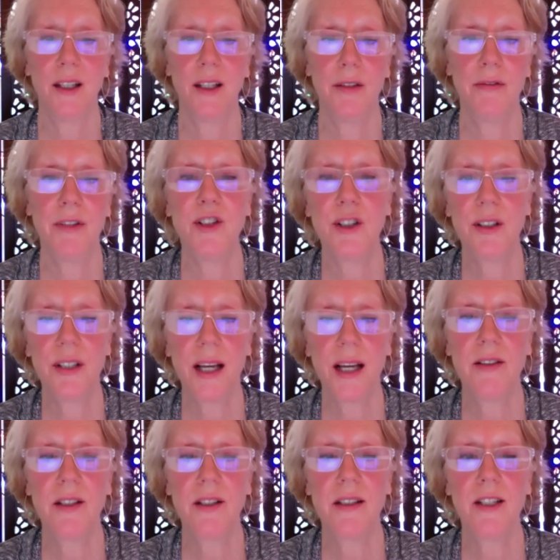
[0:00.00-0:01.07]
Vision
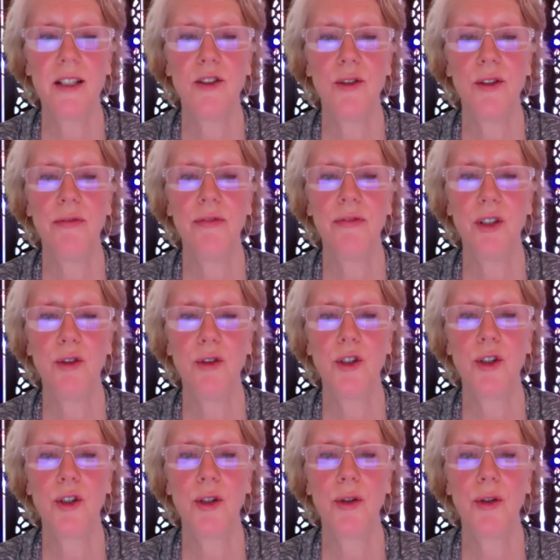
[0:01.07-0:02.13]
takes us into the
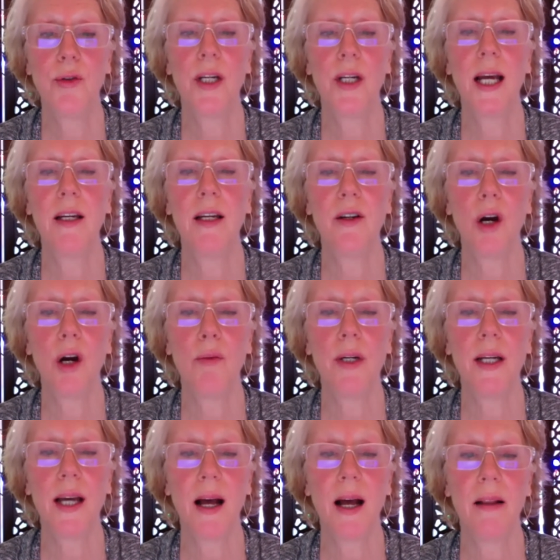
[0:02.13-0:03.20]
future, creating our
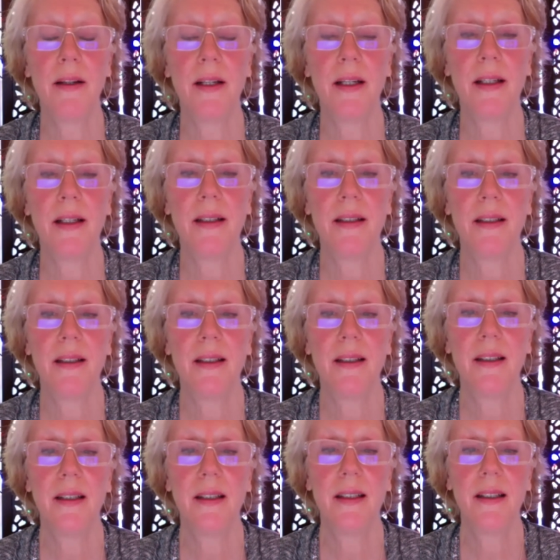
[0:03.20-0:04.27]
reality.
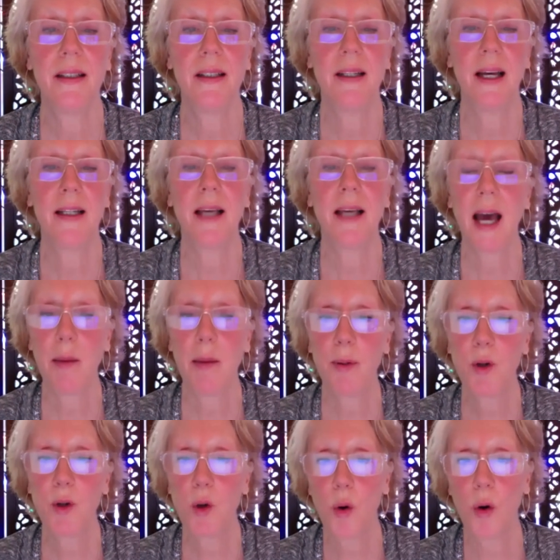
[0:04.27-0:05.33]
And
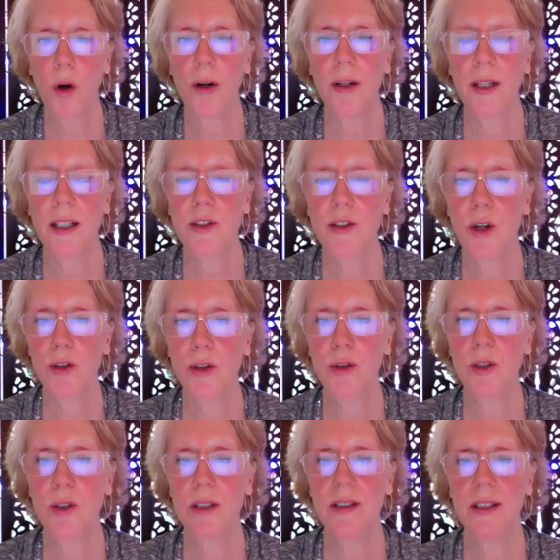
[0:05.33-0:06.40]
Capricorn is also
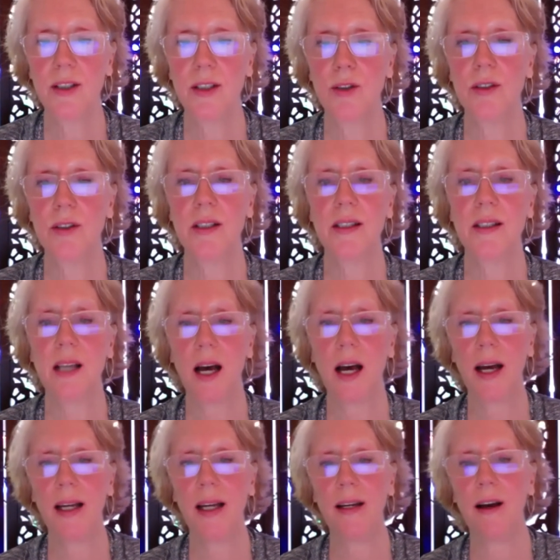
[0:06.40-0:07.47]
considered the
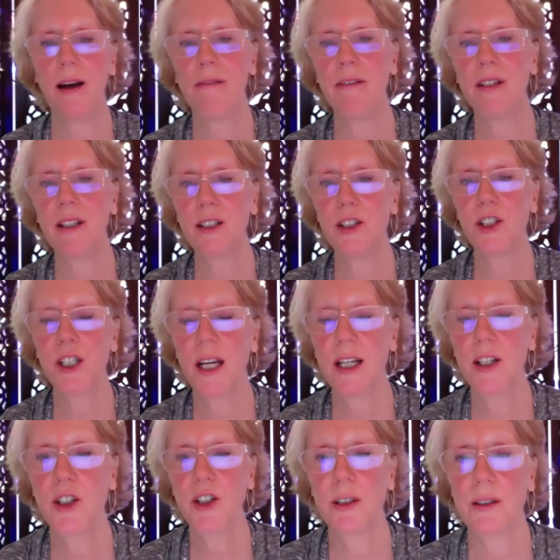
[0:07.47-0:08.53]
sign of
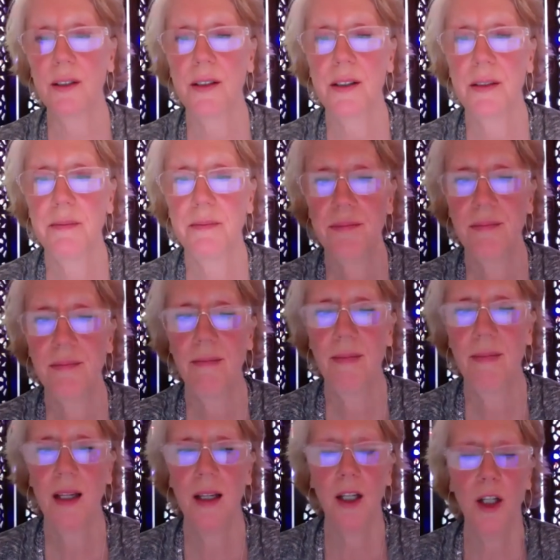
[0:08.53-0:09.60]
initiations.
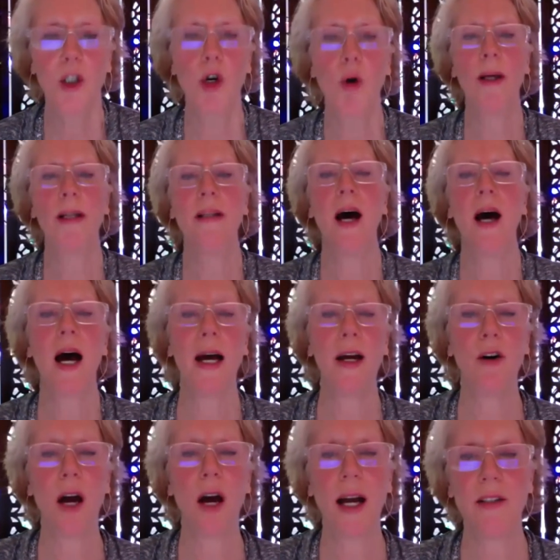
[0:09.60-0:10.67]
Going to
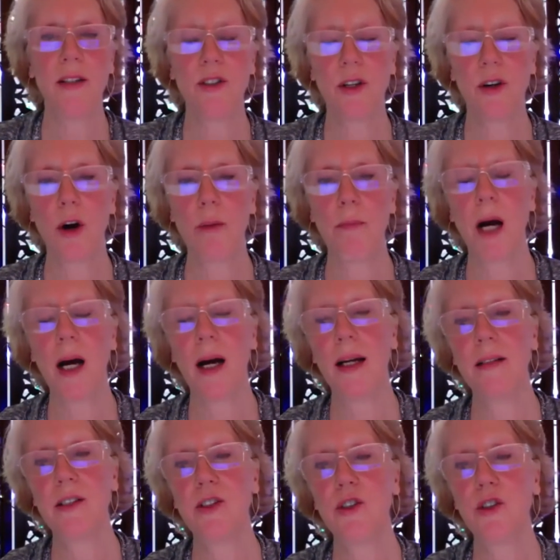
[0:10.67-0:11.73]
higher heights in our
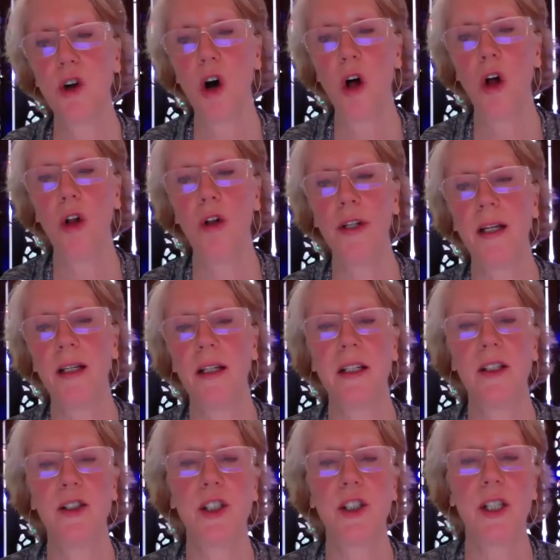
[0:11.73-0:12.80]
minds is called an
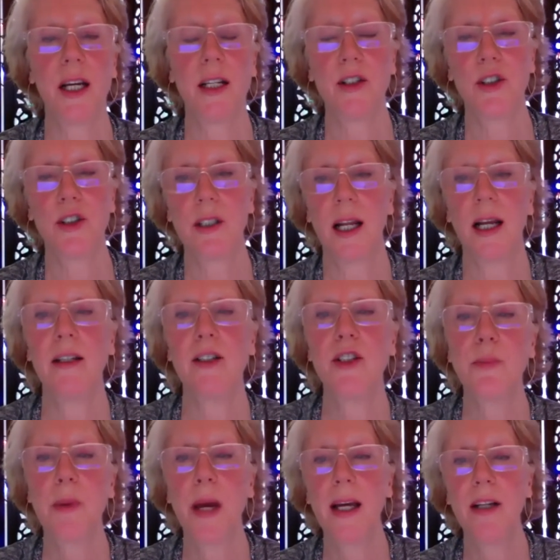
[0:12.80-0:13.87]
initiation, an
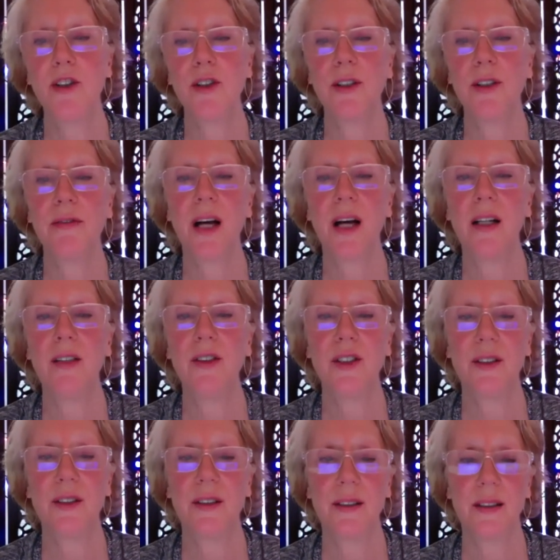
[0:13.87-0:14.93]
expansion of
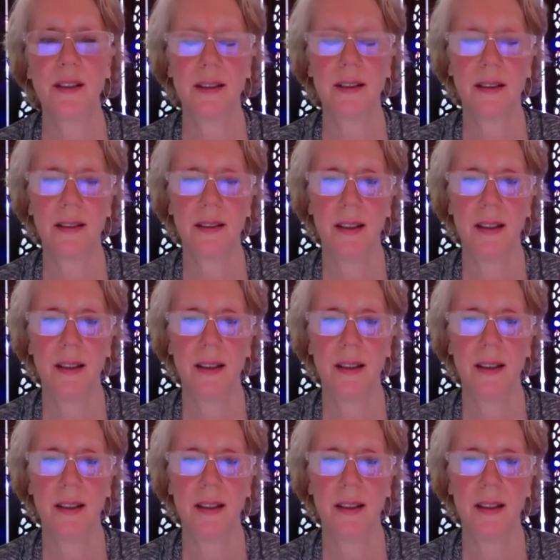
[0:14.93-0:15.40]
consciousness.